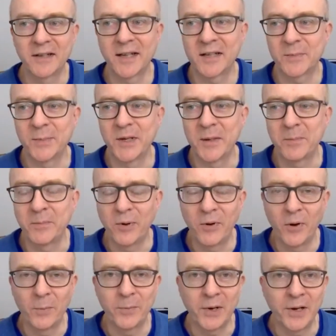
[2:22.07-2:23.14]
That's been a
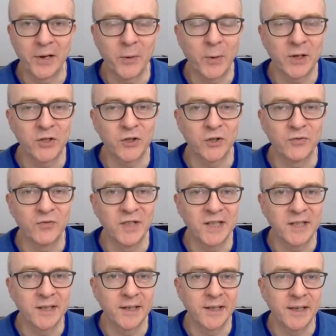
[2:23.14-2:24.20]
popular question
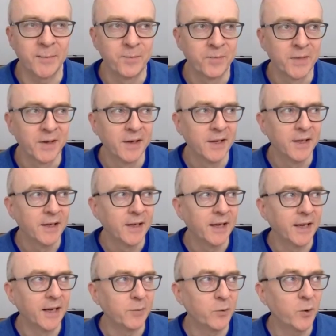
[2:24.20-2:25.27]
recently.
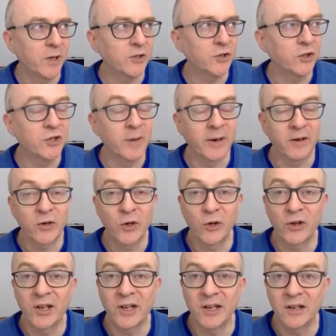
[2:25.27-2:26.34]
Questions about
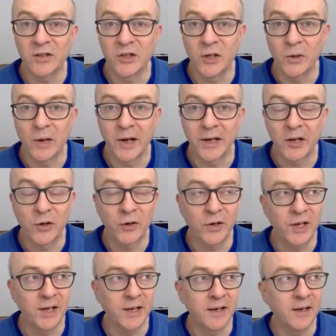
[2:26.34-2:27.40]
cooking. Do you like
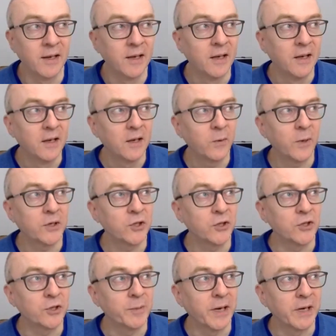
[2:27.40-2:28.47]
cooking?
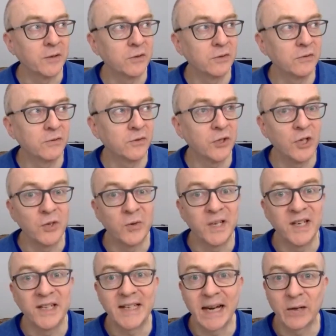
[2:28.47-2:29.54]
Questions about, do you
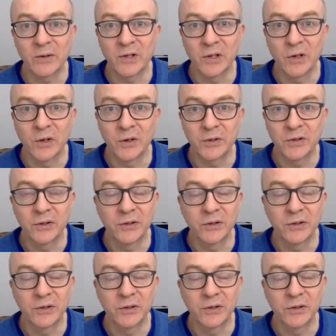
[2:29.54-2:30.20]
eat out a lot?